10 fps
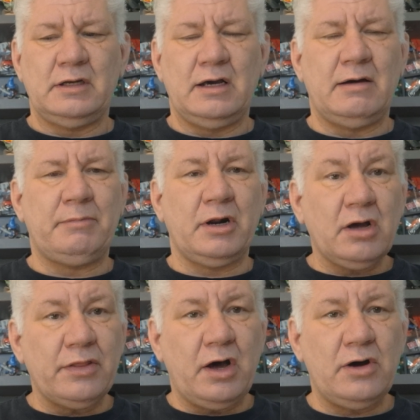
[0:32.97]
But I
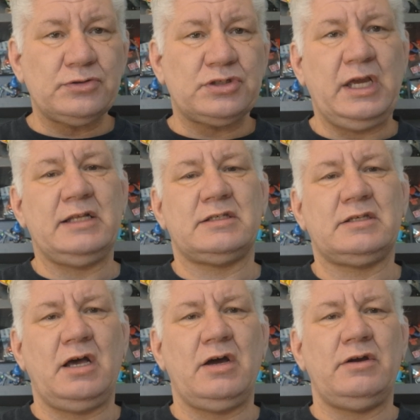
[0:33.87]
got the whole set,
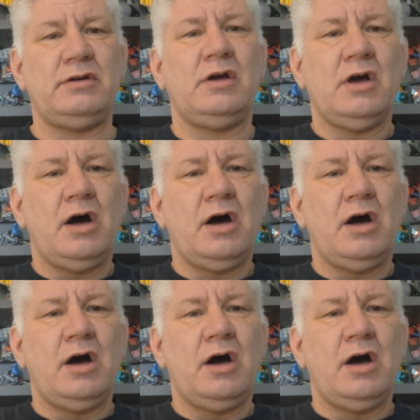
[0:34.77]
so